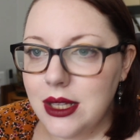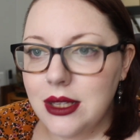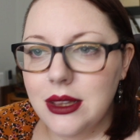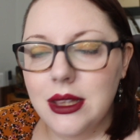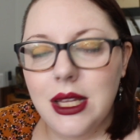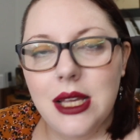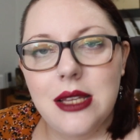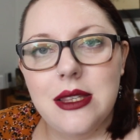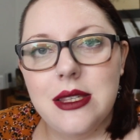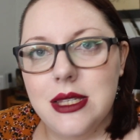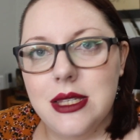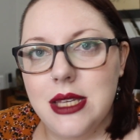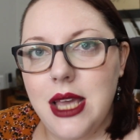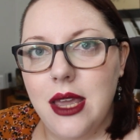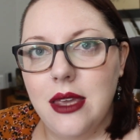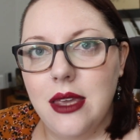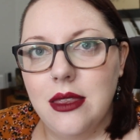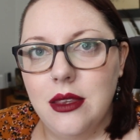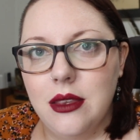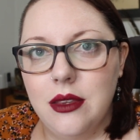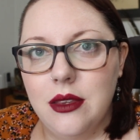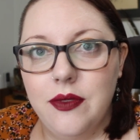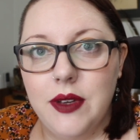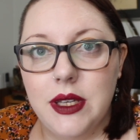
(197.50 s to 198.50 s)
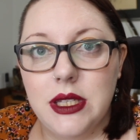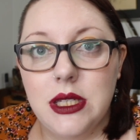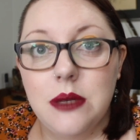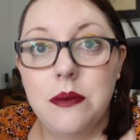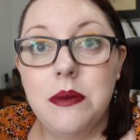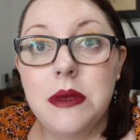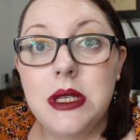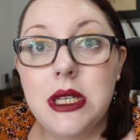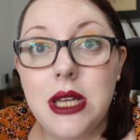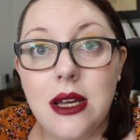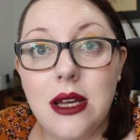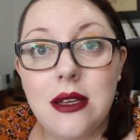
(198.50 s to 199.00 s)
let's say that the
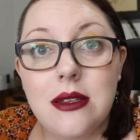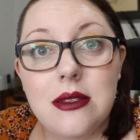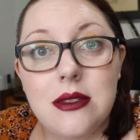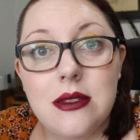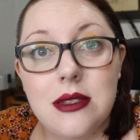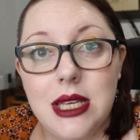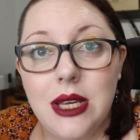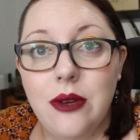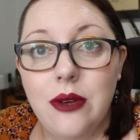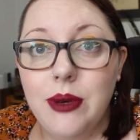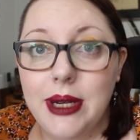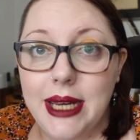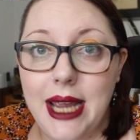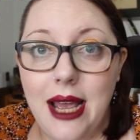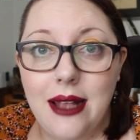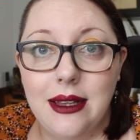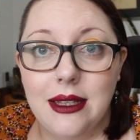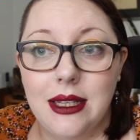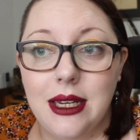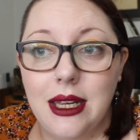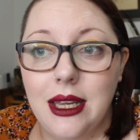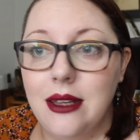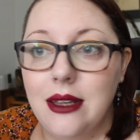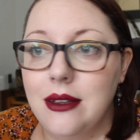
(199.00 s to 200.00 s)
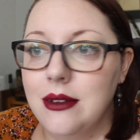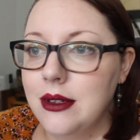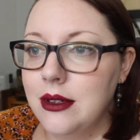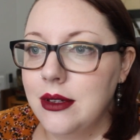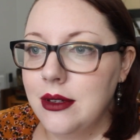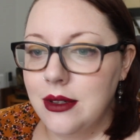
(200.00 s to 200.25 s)
victim does see reality.